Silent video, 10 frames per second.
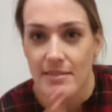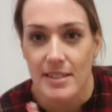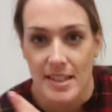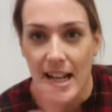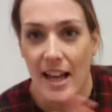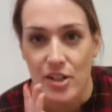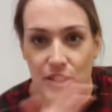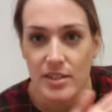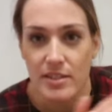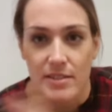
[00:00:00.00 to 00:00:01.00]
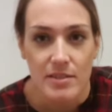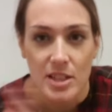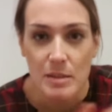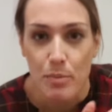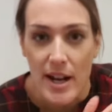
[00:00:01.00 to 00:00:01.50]
slash and
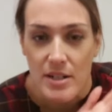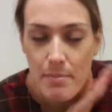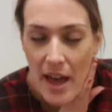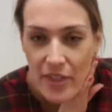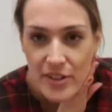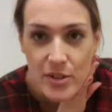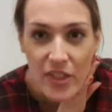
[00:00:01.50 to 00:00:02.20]
spread methods.